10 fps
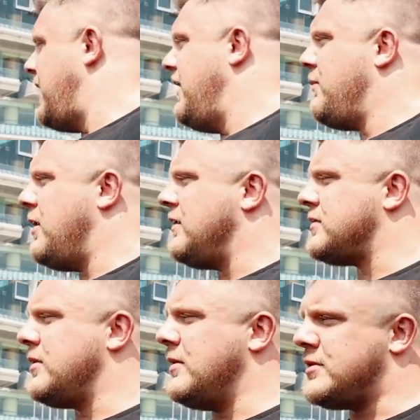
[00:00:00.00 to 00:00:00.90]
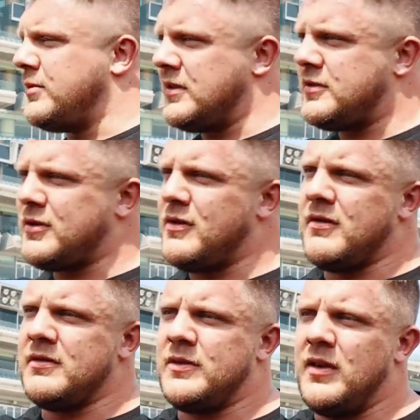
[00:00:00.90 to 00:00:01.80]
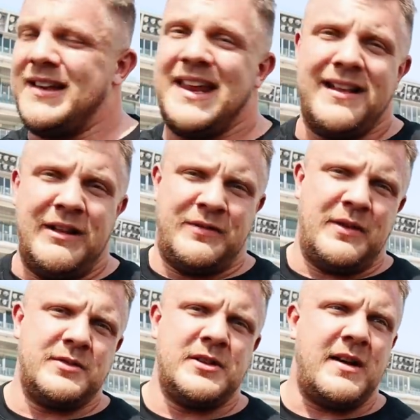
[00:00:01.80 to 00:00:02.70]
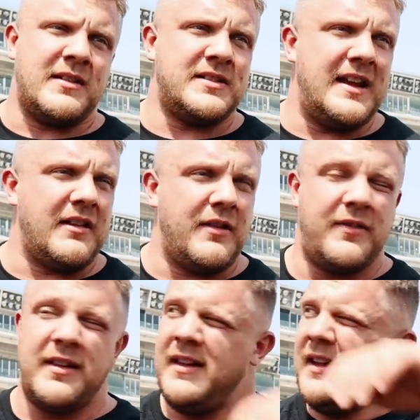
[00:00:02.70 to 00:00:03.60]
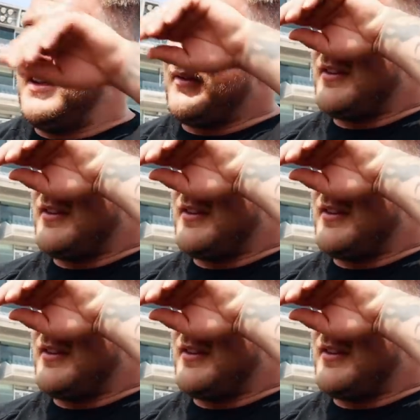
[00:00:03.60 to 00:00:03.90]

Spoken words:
And then what else have we got? So we've got the stones, we've got the deadlift, obviously Max deadlift, we've